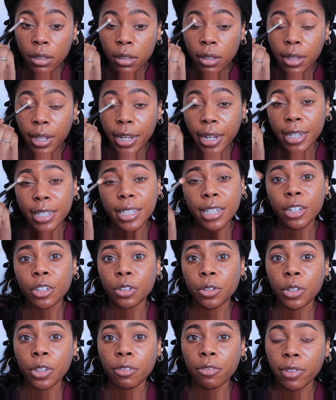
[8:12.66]
like I said
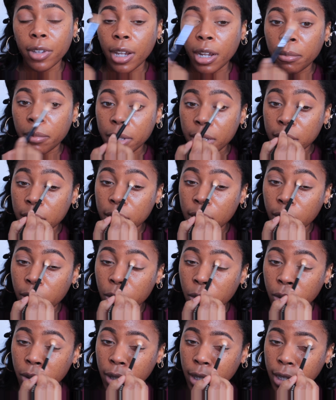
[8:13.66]
during the VIB
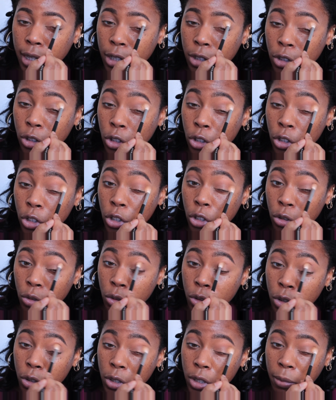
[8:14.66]
sale or like in
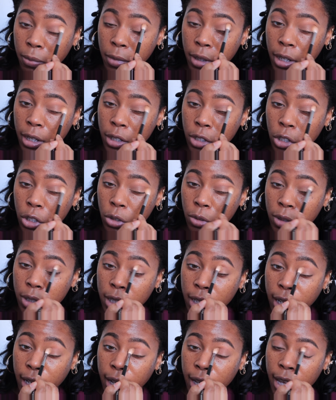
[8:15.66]
June or something, just so it's
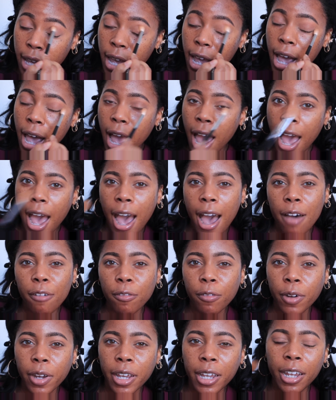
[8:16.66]
like
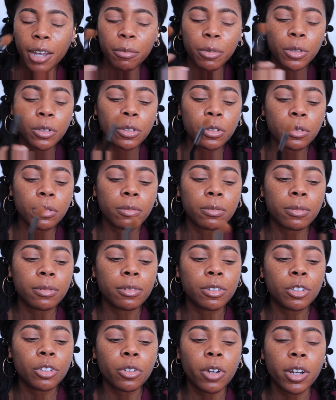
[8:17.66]
halfway. I'm also
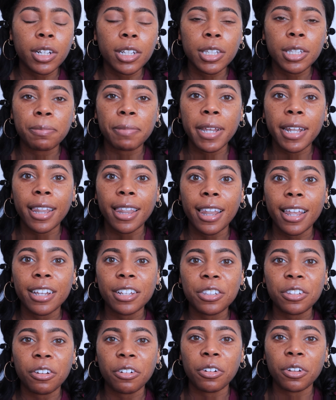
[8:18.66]
trying to spend
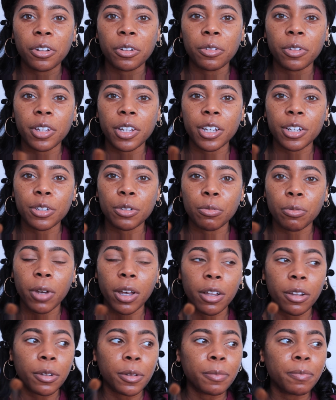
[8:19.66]
less on clothing as
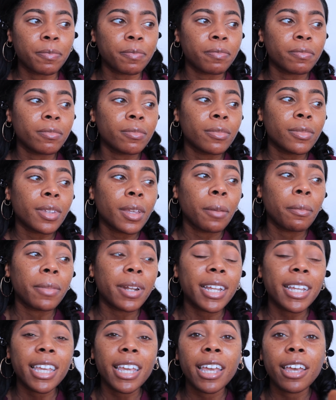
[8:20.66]
well, but
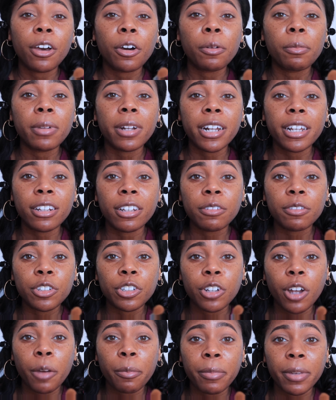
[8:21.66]
I can't help it. I love
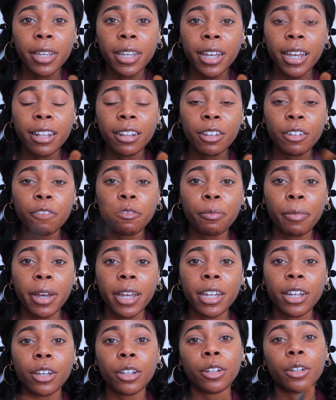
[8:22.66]
shopping, I love
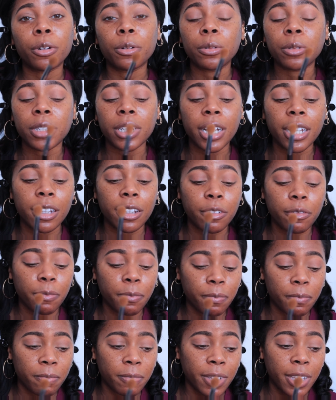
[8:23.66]
buying clothes, and I love
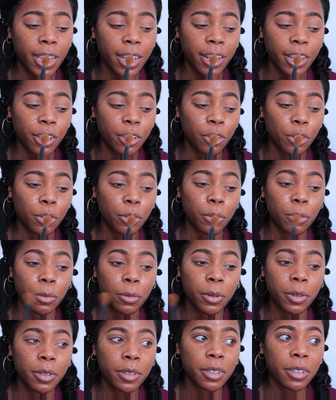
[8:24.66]
getting new
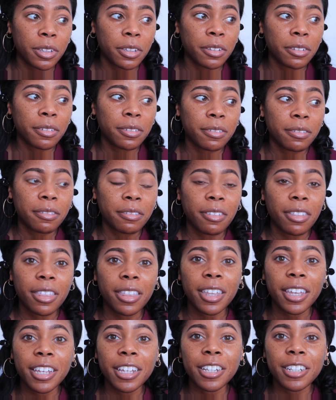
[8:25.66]

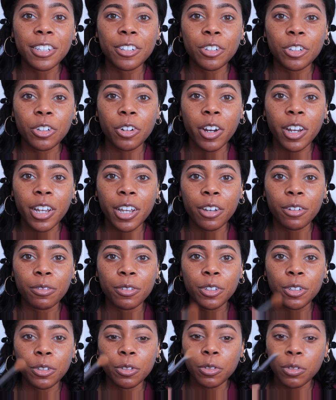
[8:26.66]
things and trying out
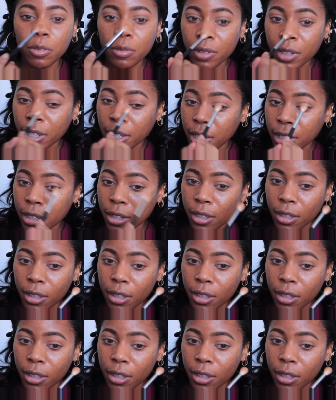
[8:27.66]
new like